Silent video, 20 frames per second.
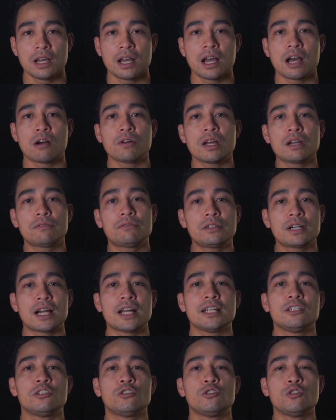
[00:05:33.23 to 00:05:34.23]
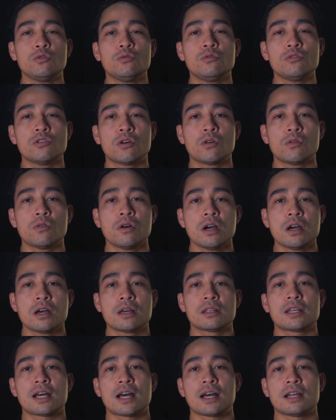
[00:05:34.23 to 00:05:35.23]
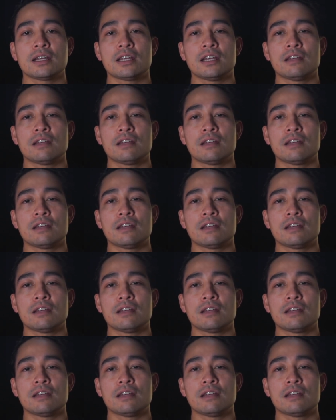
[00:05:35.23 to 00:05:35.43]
However, I do know that